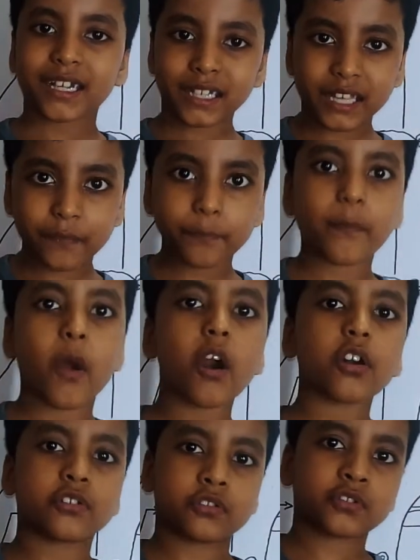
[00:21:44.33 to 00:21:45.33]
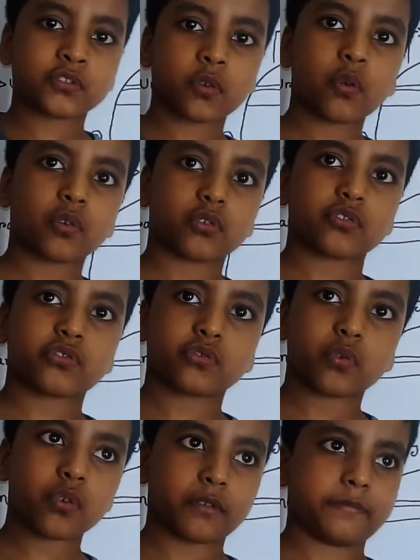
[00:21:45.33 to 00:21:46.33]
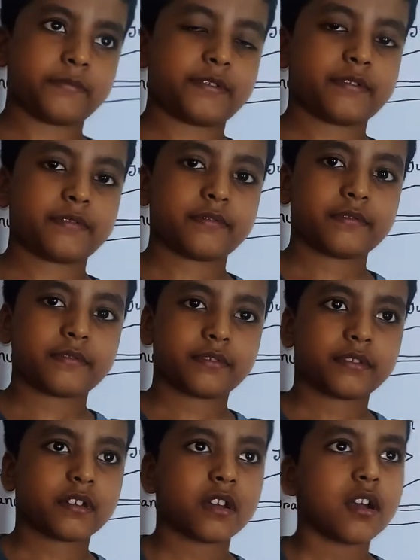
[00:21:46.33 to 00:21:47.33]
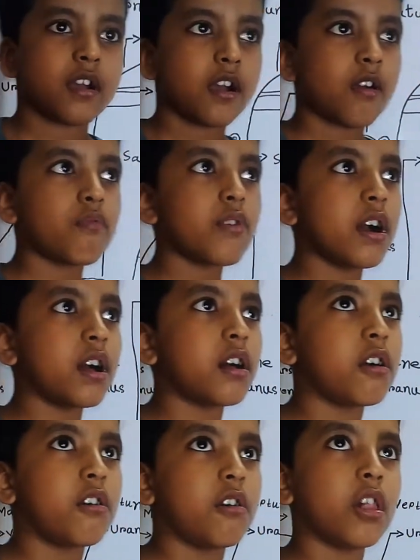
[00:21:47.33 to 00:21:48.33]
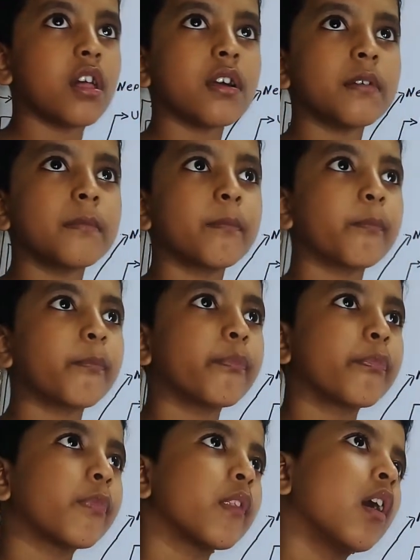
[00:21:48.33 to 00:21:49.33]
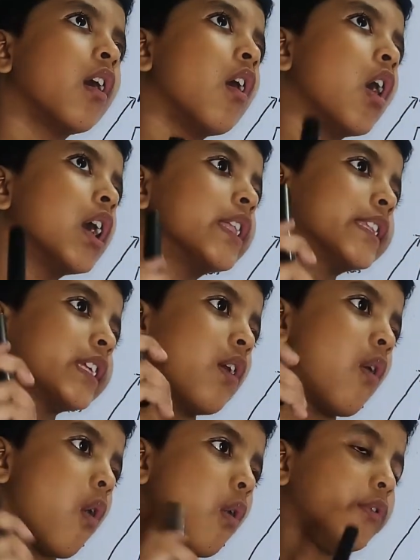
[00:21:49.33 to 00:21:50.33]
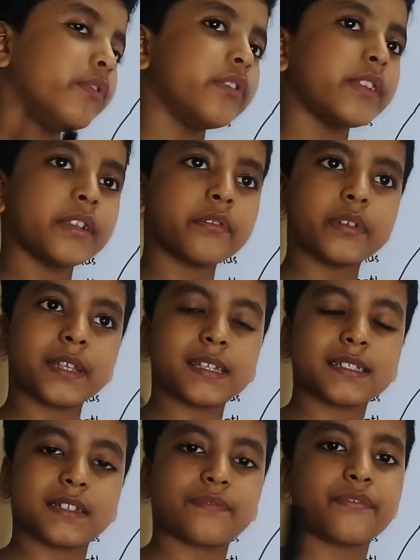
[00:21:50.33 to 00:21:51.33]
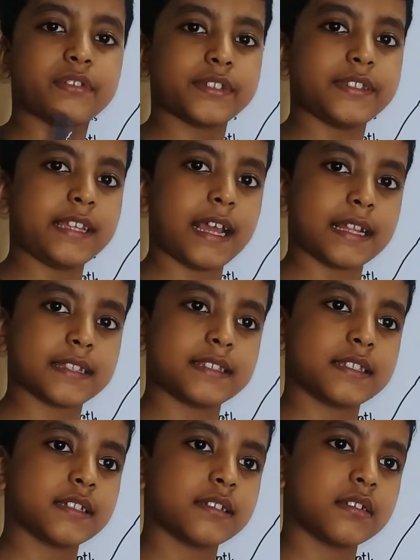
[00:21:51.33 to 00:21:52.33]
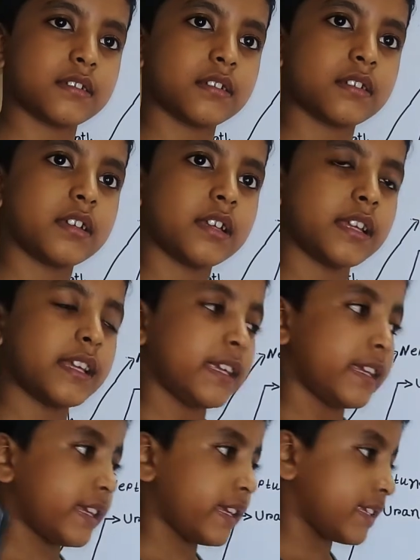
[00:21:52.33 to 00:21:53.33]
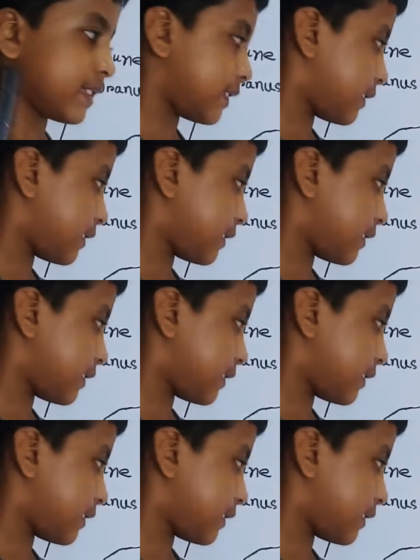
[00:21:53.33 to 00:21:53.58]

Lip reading: give power to solar storms. Well, the only reason for that is